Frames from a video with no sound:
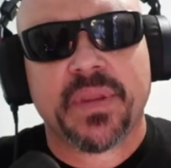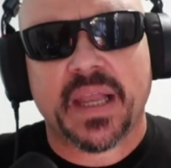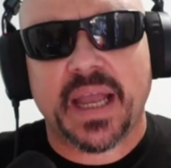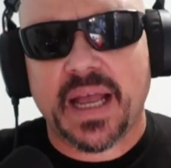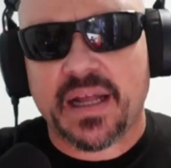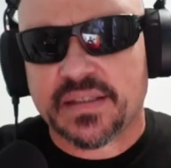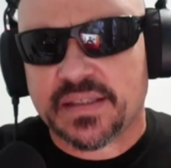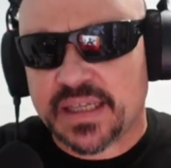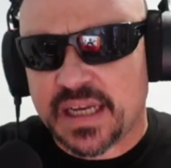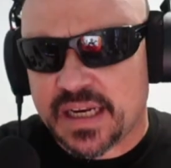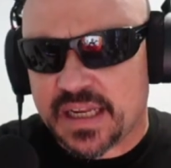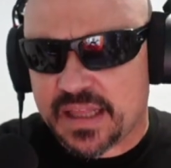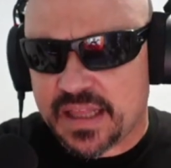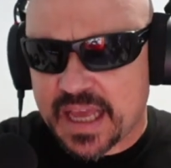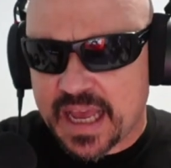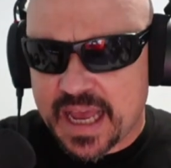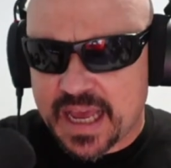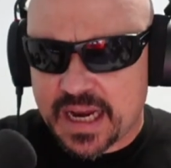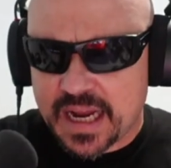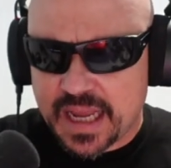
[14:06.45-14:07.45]
Outside of
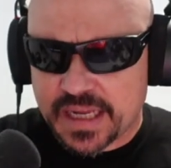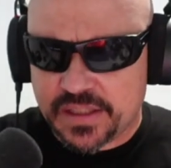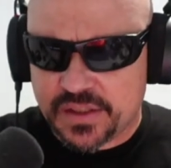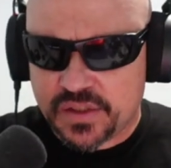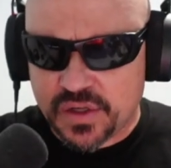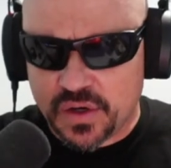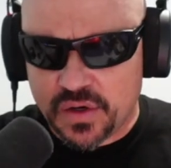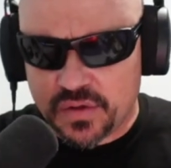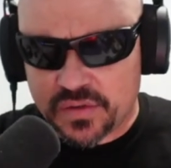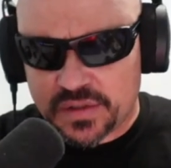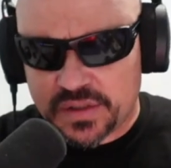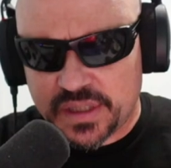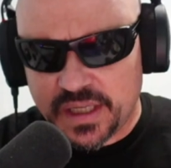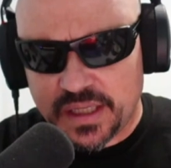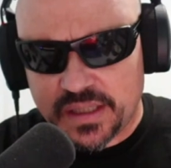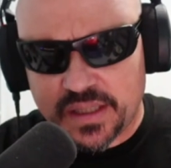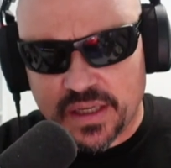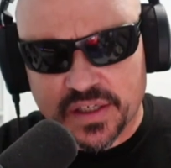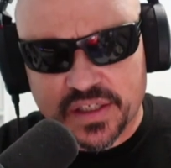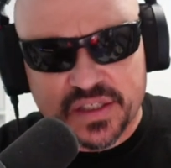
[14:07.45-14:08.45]
that, I don't
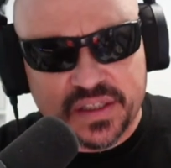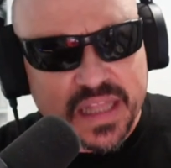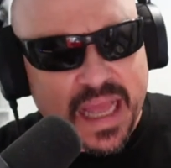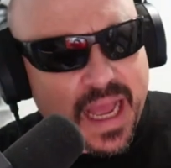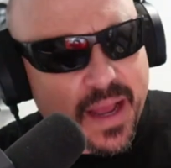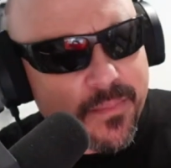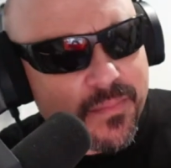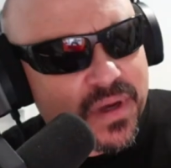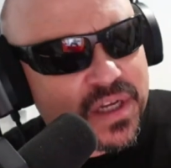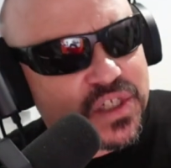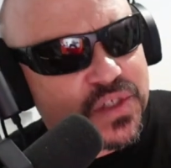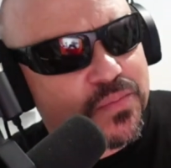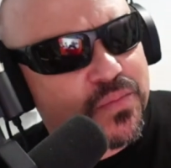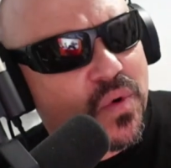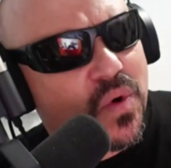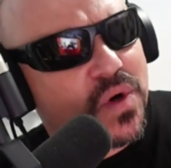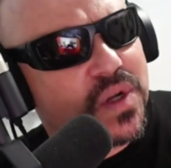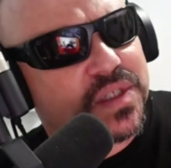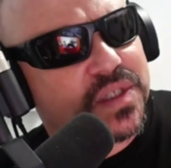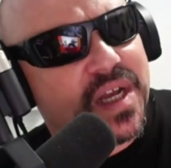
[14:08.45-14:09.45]
think there's that much
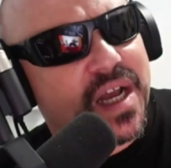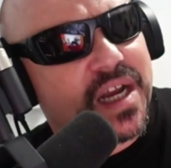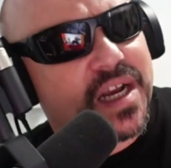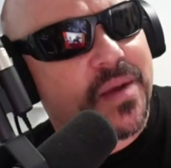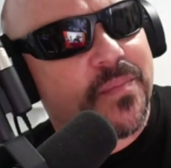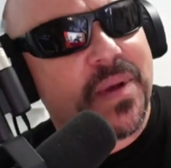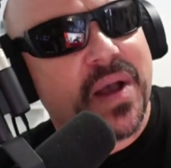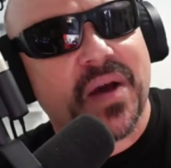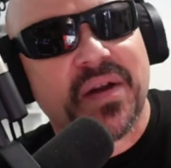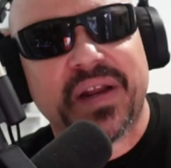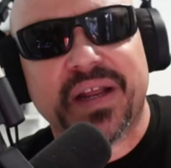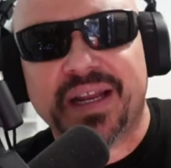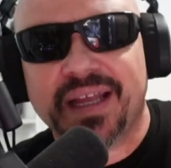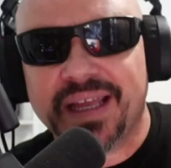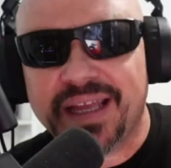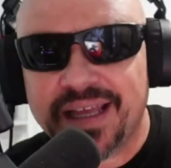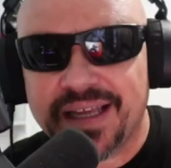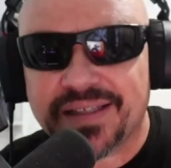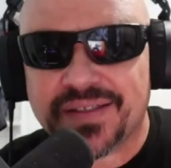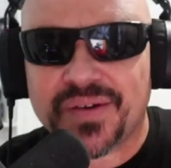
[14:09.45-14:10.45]
more to talk about. It
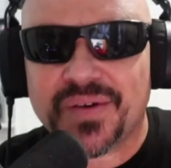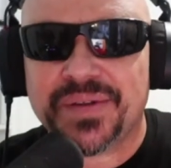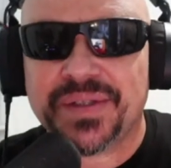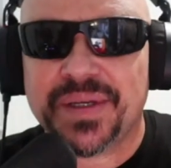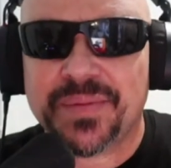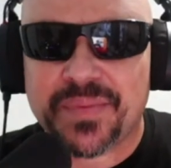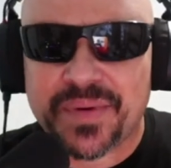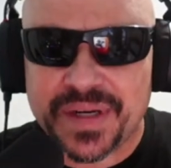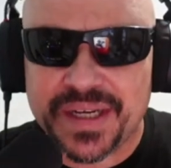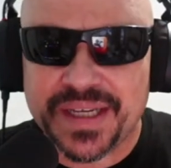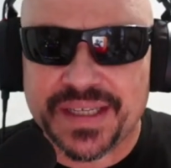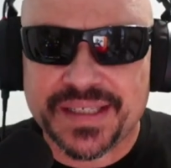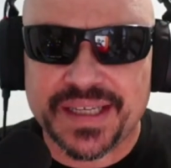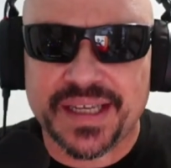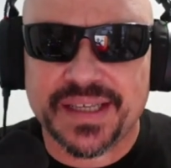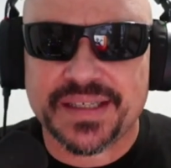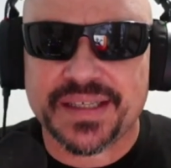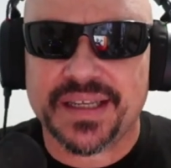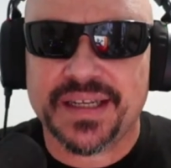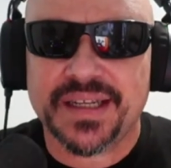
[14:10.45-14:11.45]
is only
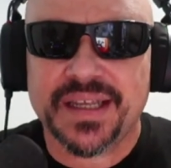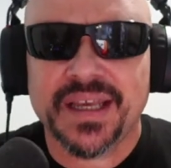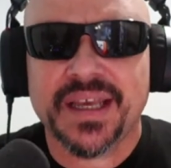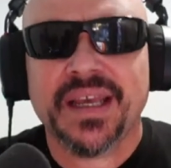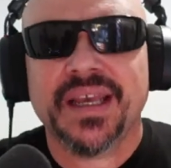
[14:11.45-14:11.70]
preseason.